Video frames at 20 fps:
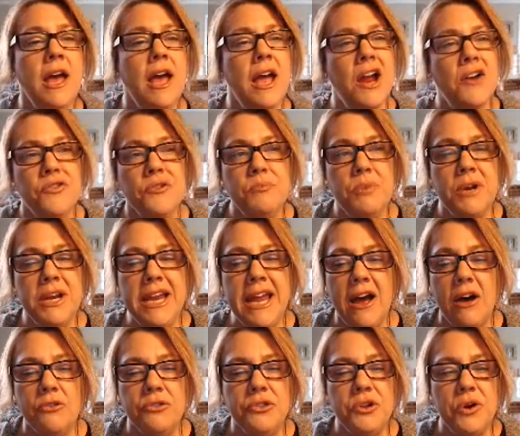Everybody
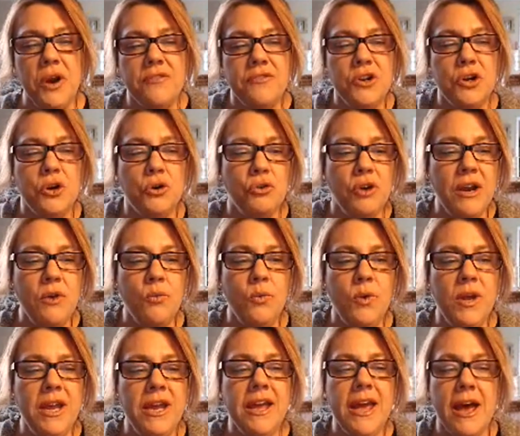out there, have a great
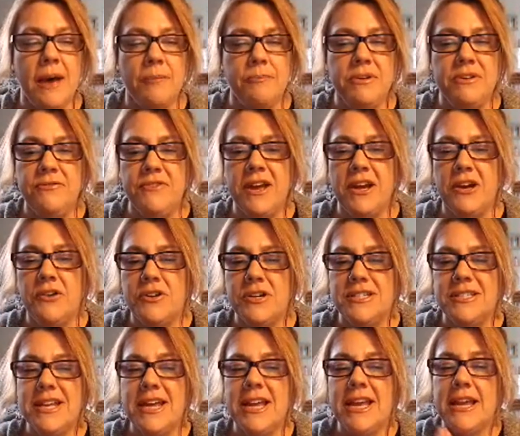week. Happy
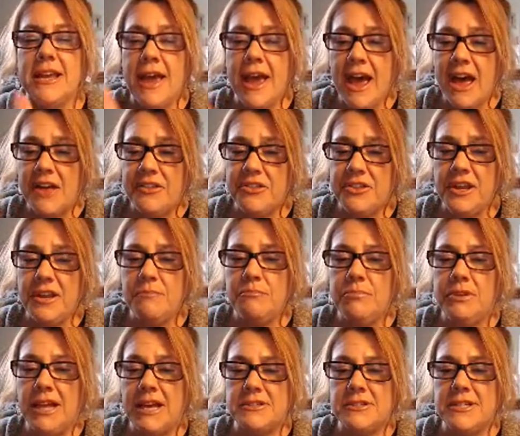Veterans Day. Kathy,
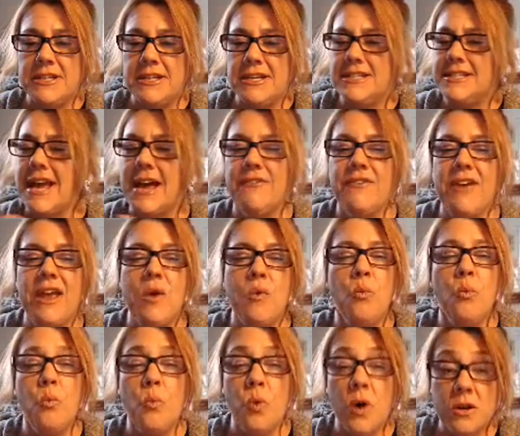blessings. Have a
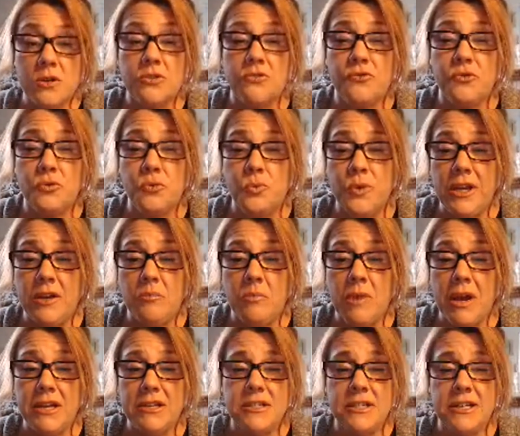wonderful week,
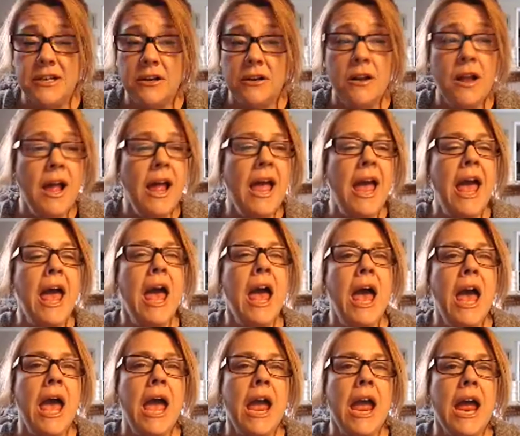my dear.
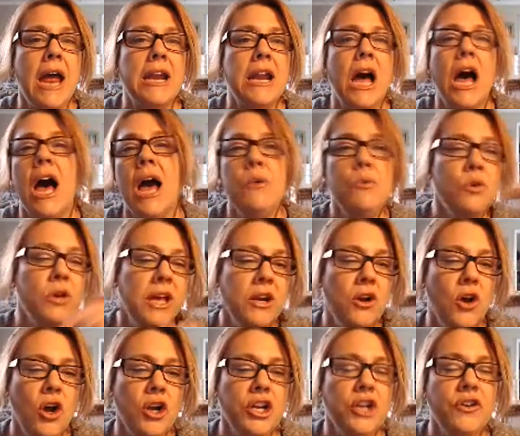And I will get
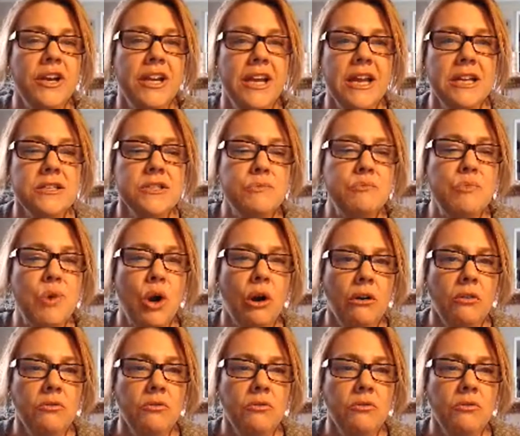on here again tomorrow